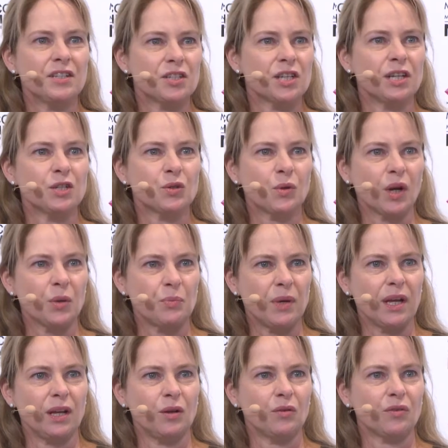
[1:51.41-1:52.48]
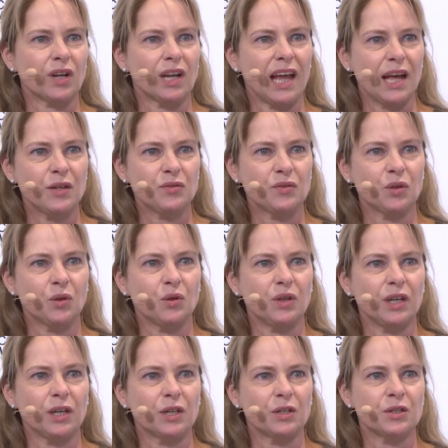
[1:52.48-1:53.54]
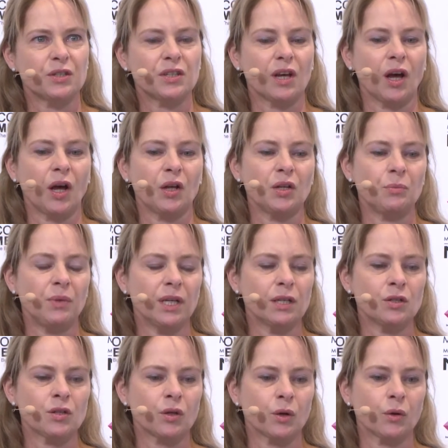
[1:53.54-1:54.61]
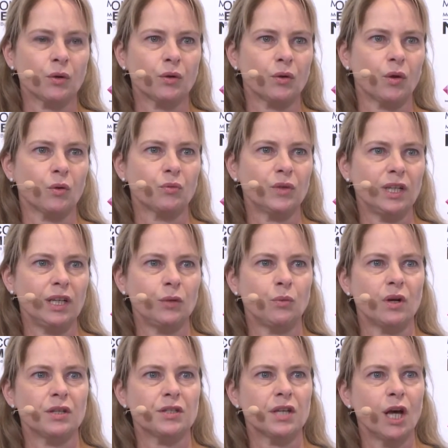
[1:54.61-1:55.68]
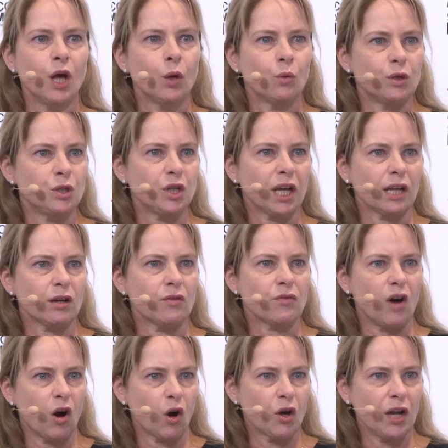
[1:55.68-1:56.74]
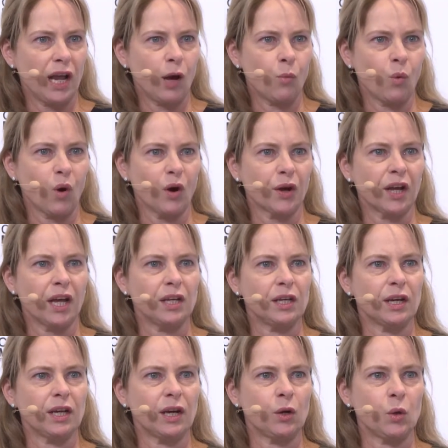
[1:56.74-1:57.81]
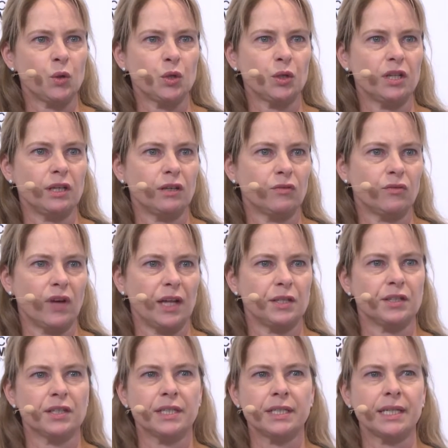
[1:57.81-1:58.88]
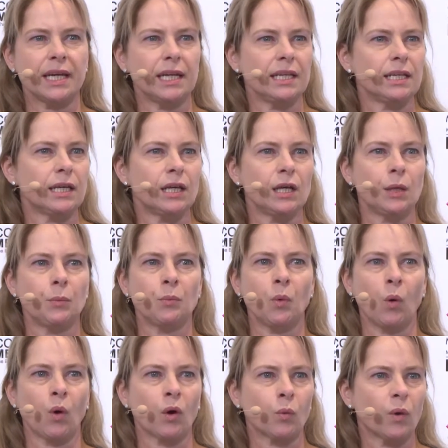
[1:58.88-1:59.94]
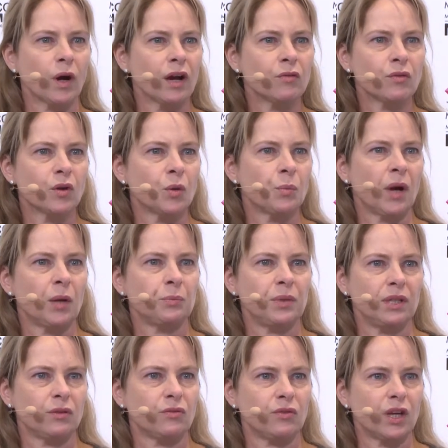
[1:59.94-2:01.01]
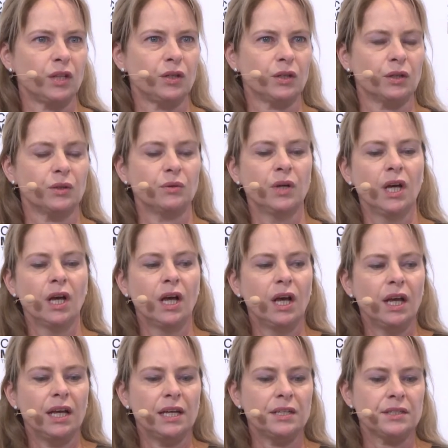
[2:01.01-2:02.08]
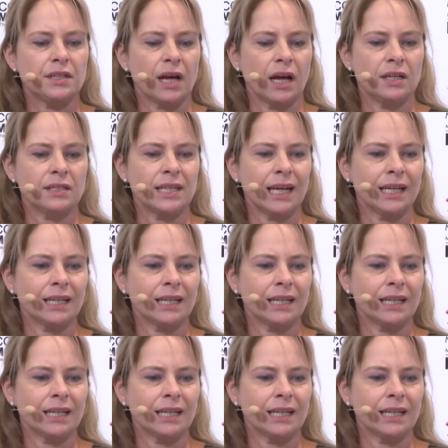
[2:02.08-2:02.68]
changed quite a bit over the last few years. Uh, the biggest hurdle really was once you get off our network and you go to the event, the stadium or wherever it might be, the venue, mm-hmm. is that that